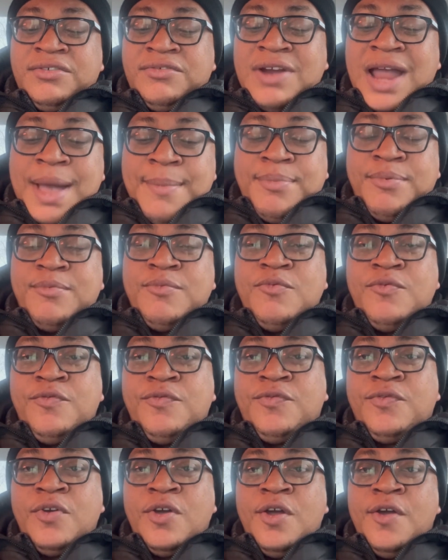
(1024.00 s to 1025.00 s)
rap
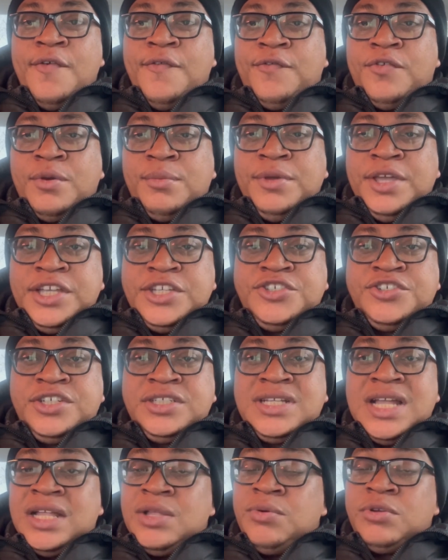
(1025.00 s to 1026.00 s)
move from
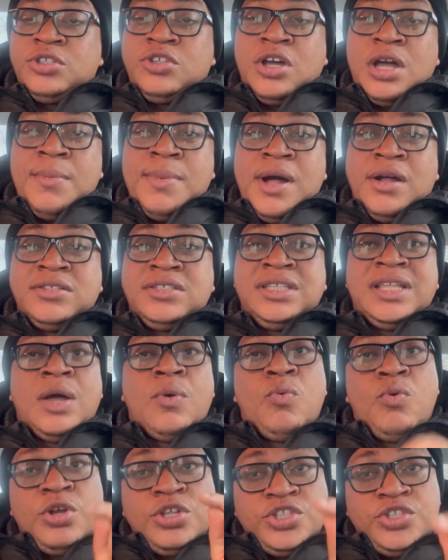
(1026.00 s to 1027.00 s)
Eedris, I don't want to talk about it. I
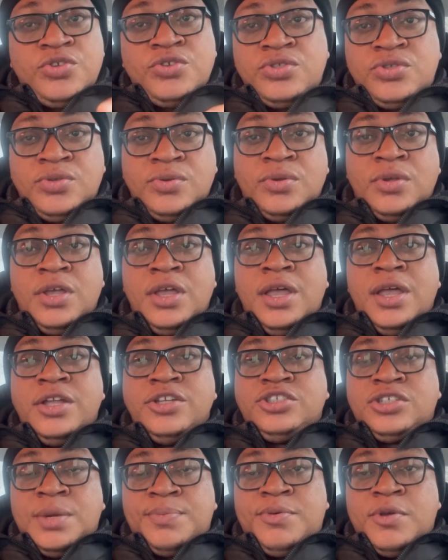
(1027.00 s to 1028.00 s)
want you to
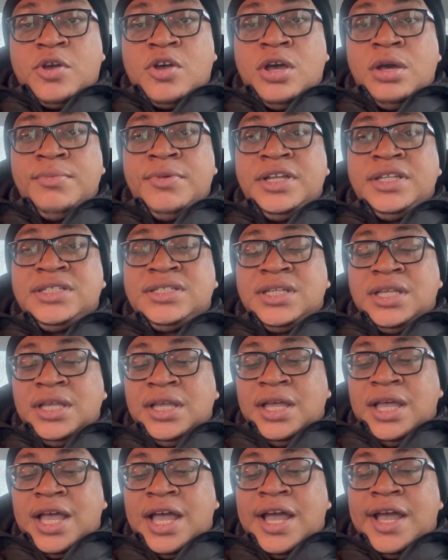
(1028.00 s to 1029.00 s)
drop your comments.
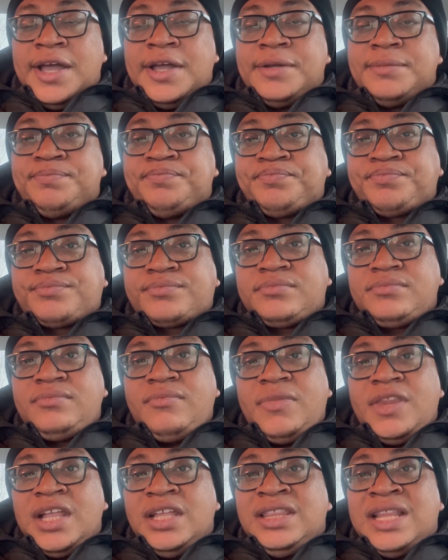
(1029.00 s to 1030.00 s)
That
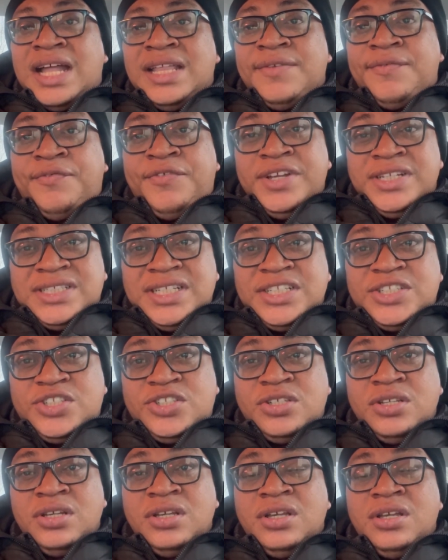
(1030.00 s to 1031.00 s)
the
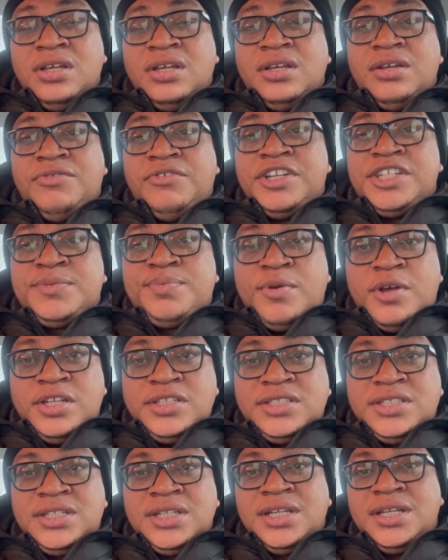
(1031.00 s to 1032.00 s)
Freeze's
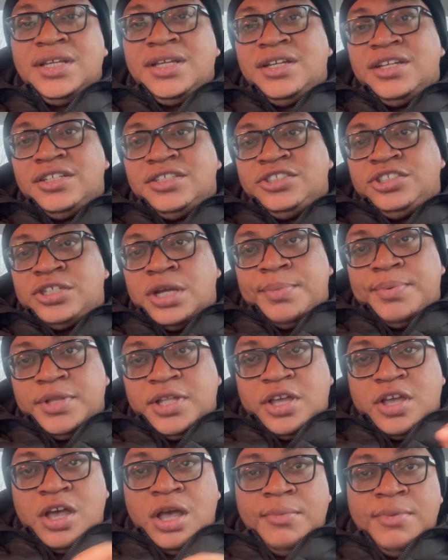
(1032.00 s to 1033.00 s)
response, drop in
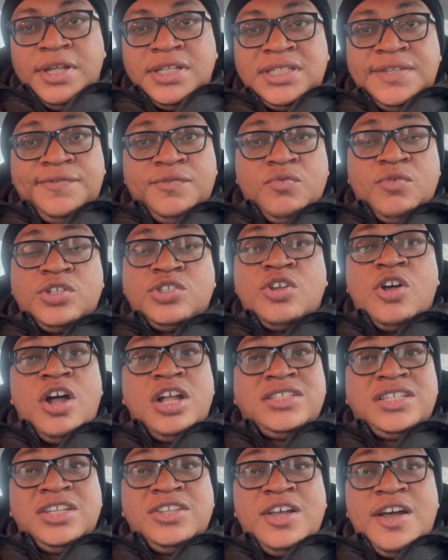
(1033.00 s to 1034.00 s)
the comments if it was
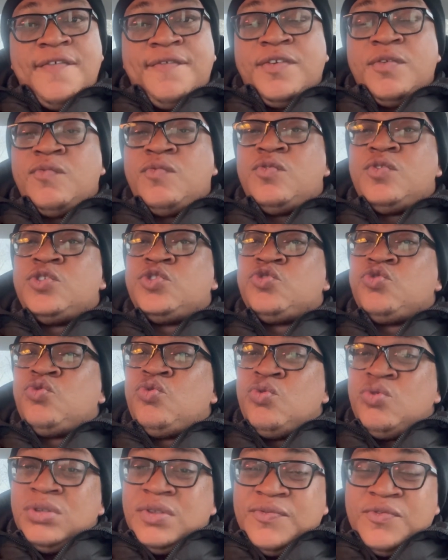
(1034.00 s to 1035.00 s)
hot enough, if it was
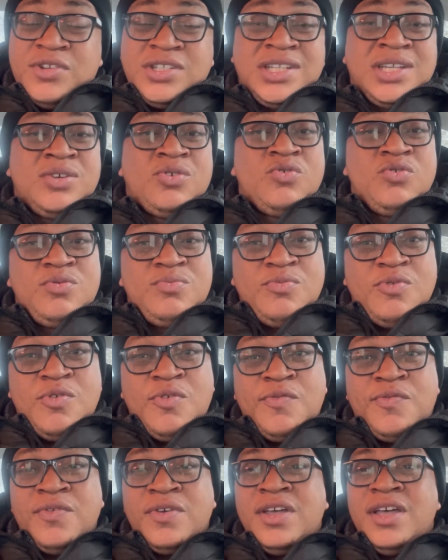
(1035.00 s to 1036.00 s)
good, if it was a good
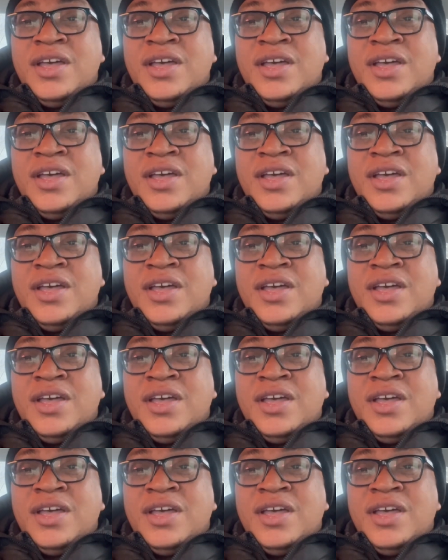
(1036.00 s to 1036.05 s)
move.